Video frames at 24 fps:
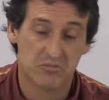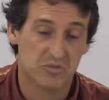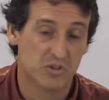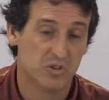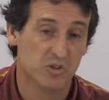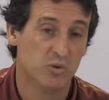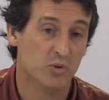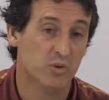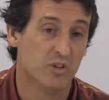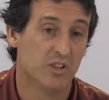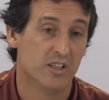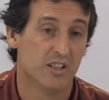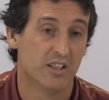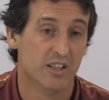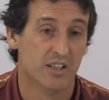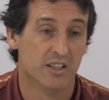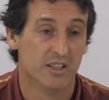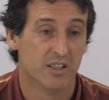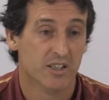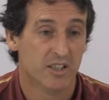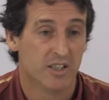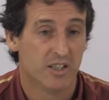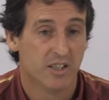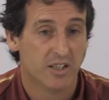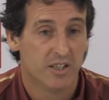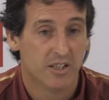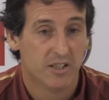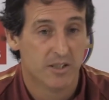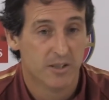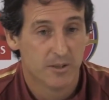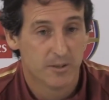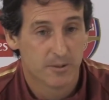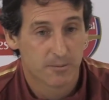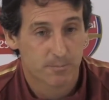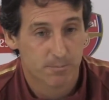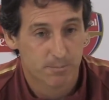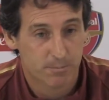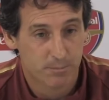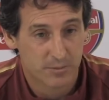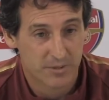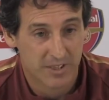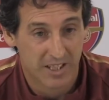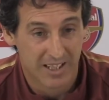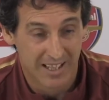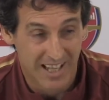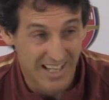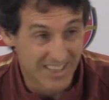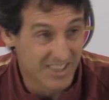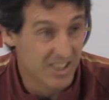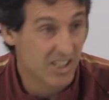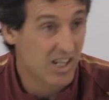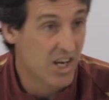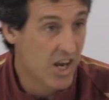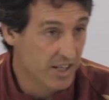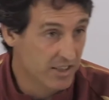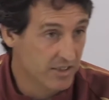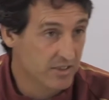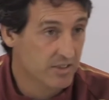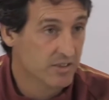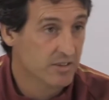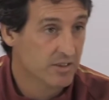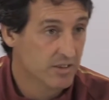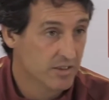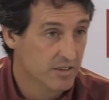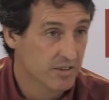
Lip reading: do the resilience,